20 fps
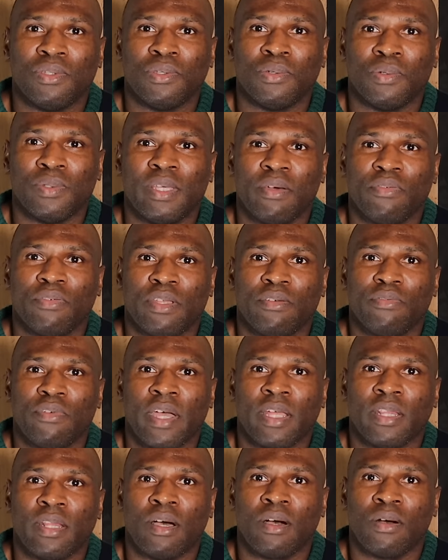You will definitely
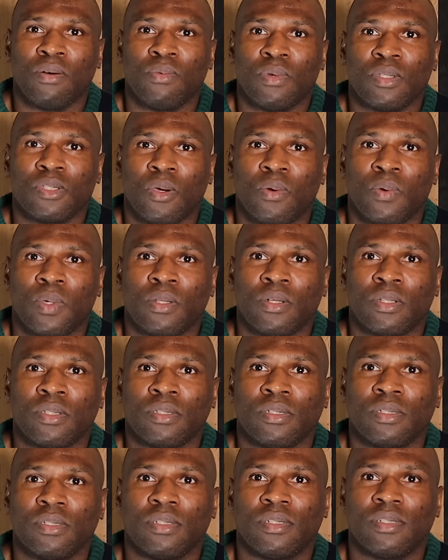find out what's going on.
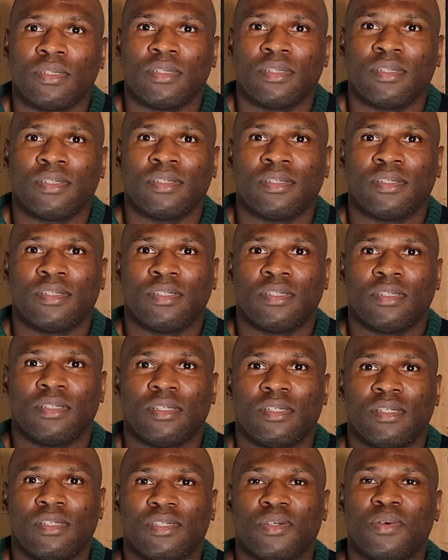
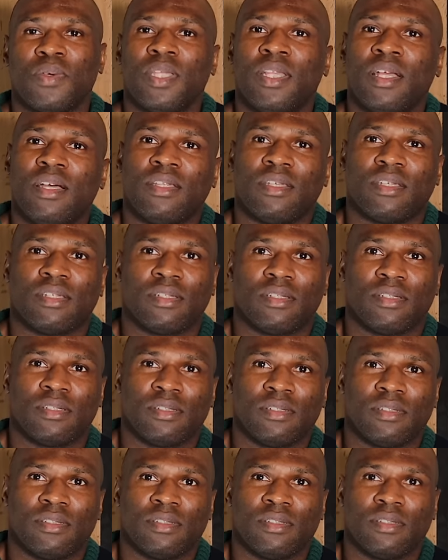So he done it.
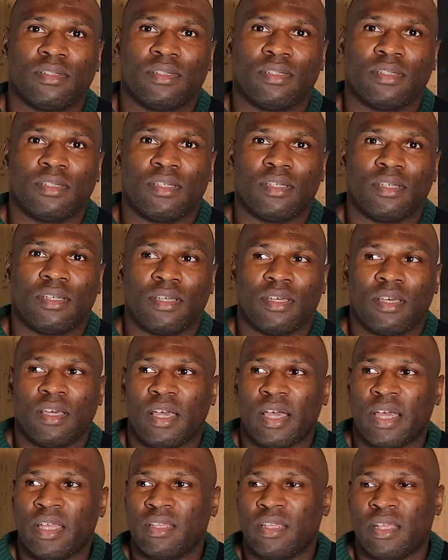
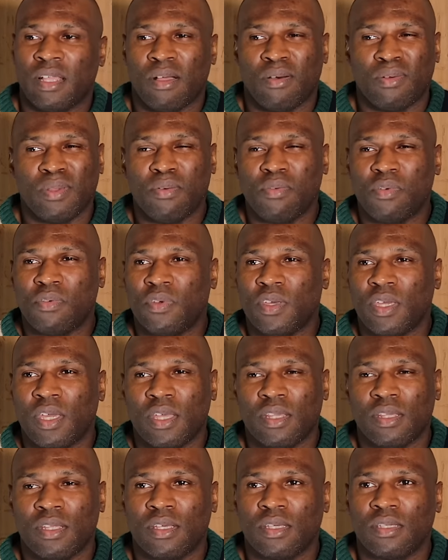And then I'll never
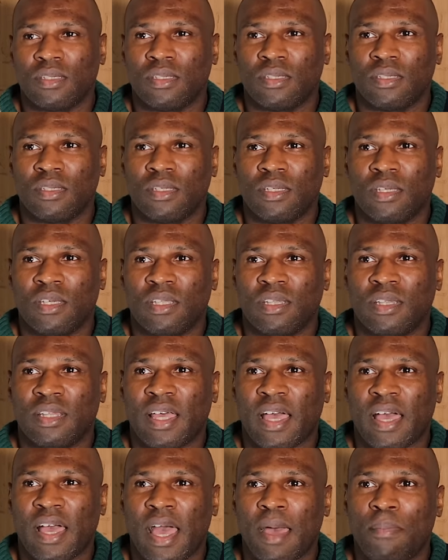forget this.
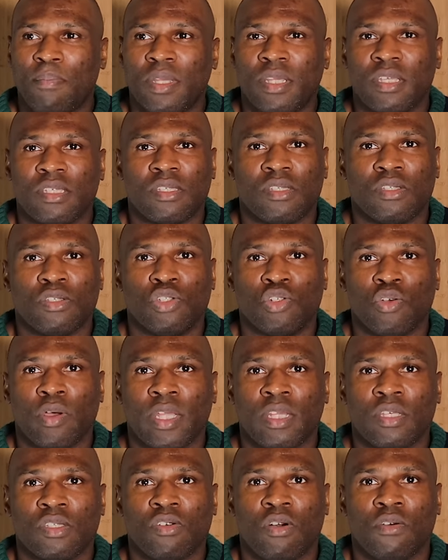The happiness and
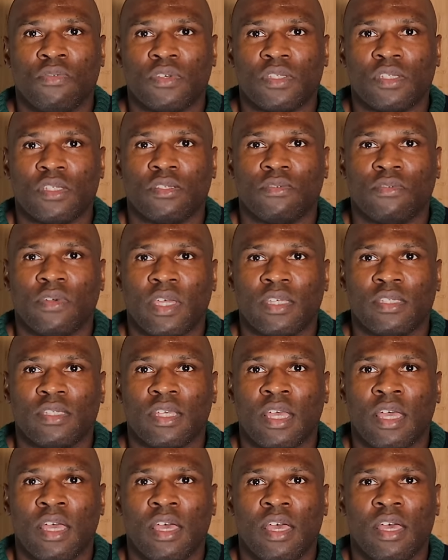joy in this officer's
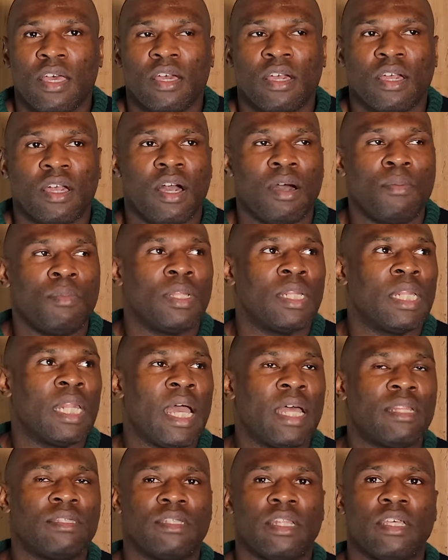face here. Come on,
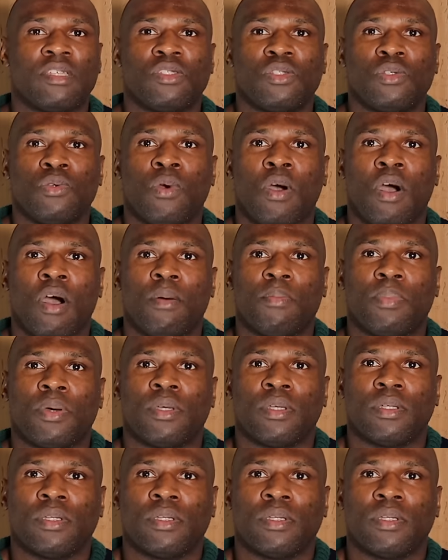lads, let's suit up.